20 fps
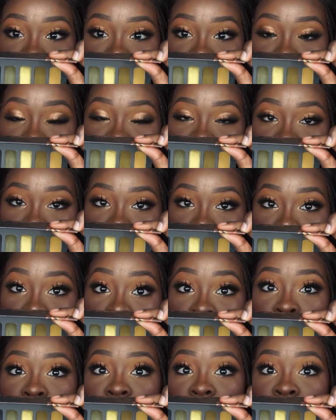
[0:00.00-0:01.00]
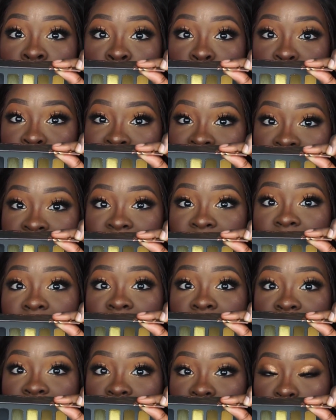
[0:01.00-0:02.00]
my outer corner
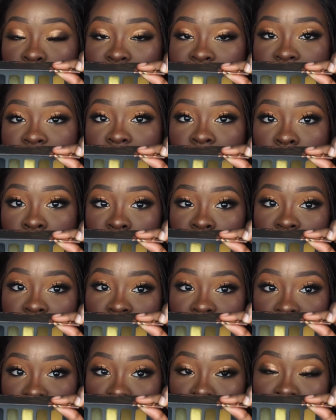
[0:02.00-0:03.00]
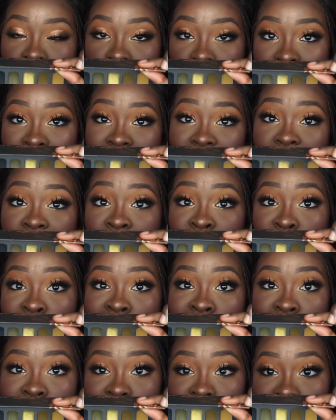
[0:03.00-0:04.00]
blending. That's what I tend to look for in a palette. I
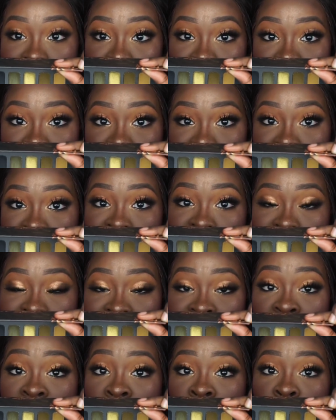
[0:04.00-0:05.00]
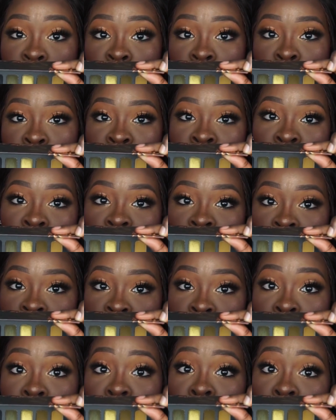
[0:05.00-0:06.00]
want it to make sure there's an adequate amount
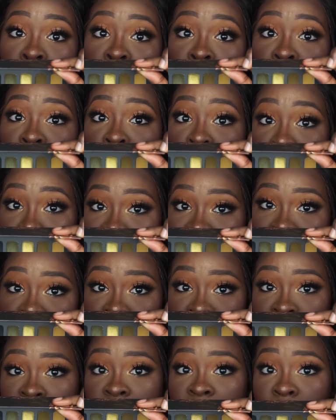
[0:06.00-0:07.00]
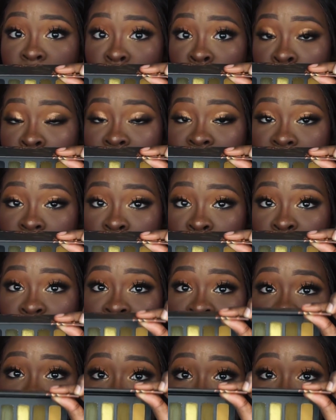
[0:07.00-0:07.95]
of matte shades for me to blend,